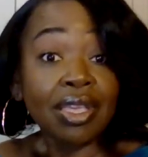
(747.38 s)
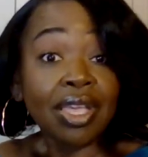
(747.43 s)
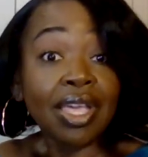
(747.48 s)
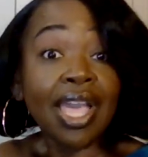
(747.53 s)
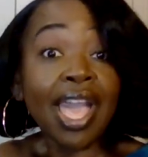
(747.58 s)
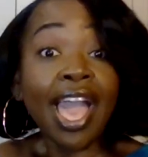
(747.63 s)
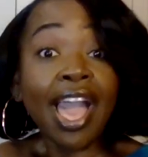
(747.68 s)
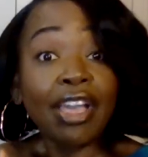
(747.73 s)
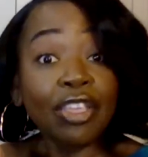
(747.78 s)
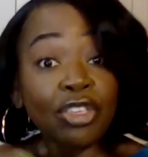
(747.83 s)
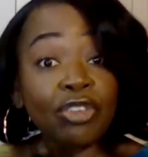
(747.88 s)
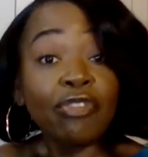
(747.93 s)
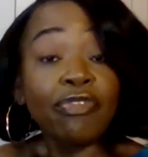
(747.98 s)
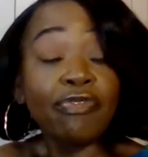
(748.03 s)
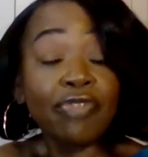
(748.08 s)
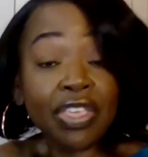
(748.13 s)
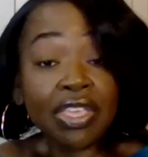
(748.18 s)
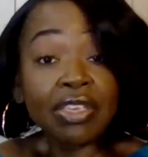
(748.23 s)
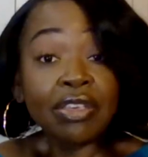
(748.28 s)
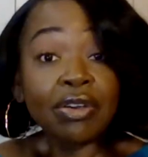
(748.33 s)
how you
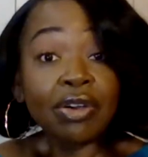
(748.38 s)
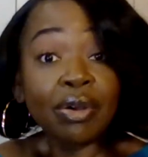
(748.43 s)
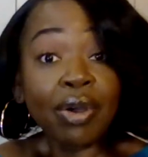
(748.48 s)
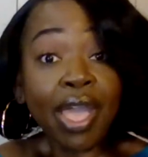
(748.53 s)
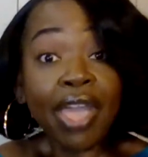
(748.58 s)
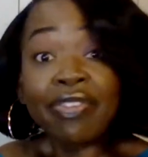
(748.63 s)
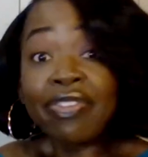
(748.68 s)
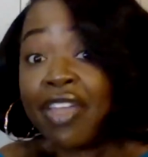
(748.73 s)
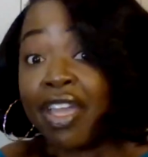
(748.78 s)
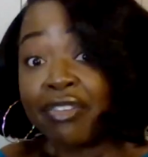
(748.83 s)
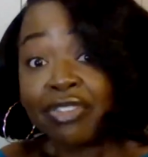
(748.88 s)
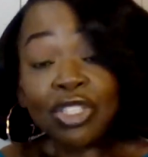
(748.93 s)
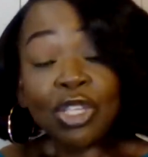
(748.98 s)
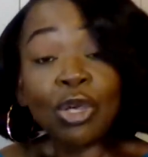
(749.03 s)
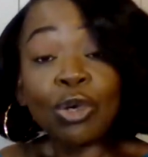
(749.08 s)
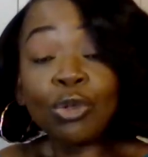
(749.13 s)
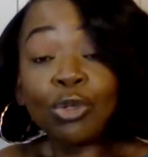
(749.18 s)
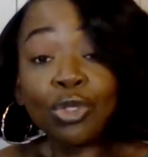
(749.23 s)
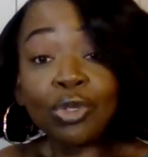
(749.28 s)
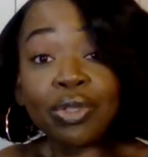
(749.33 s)
feel after I've
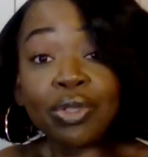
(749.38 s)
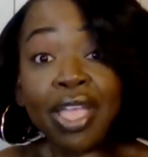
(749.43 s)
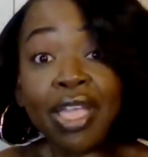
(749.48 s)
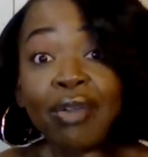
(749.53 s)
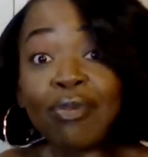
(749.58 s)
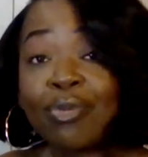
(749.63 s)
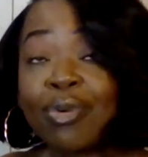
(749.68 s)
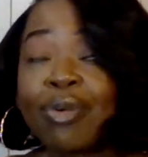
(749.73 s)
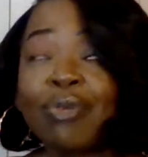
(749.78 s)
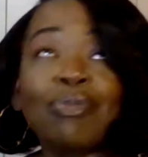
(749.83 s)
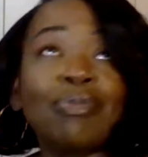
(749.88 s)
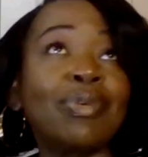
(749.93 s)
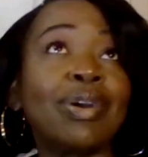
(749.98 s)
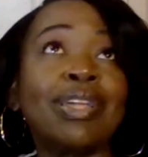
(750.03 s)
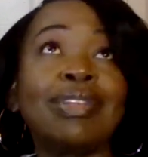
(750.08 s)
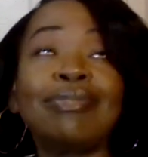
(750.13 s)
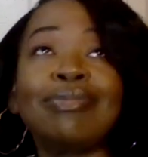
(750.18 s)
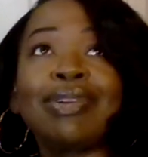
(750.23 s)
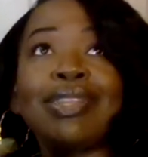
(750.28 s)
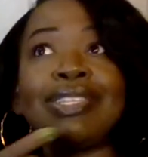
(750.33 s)
told you that.
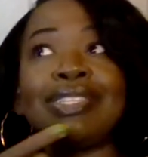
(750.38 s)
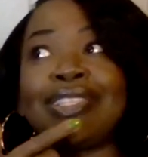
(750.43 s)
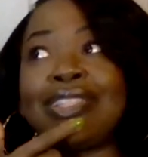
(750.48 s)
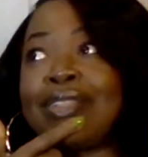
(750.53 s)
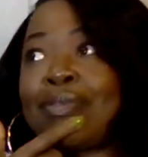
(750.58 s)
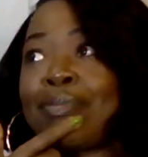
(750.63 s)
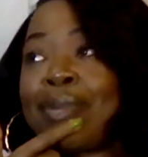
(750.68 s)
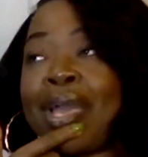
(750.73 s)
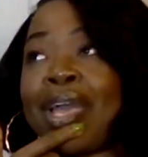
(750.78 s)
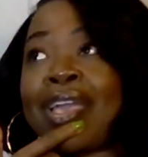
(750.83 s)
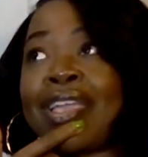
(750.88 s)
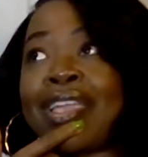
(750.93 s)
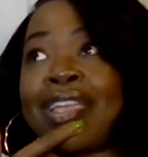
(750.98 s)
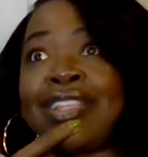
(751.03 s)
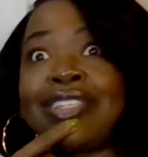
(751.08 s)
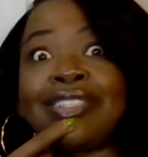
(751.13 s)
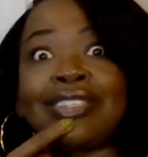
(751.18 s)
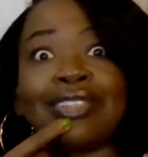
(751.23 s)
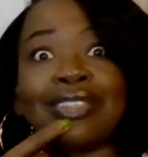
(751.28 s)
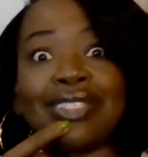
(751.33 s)
What is it in Maya
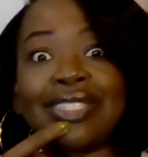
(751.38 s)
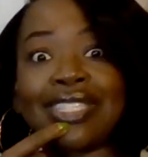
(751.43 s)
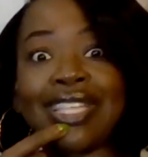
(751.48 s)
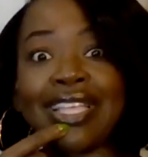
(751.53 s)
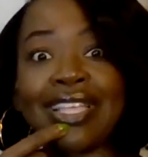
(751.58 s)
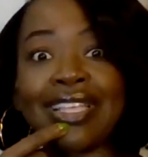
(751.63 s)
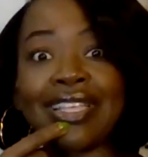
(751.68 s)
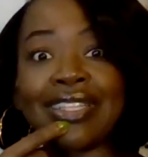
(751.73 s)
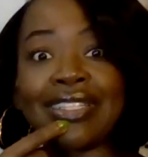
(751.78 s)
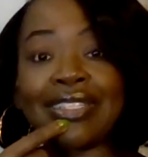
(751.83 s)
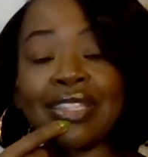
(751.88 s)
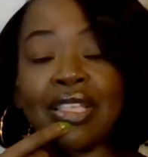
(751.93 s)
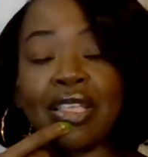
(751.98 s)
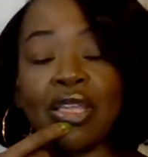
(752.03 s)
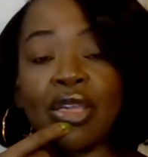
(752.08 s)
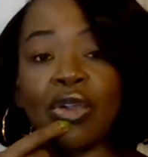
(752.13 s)
Angelou says?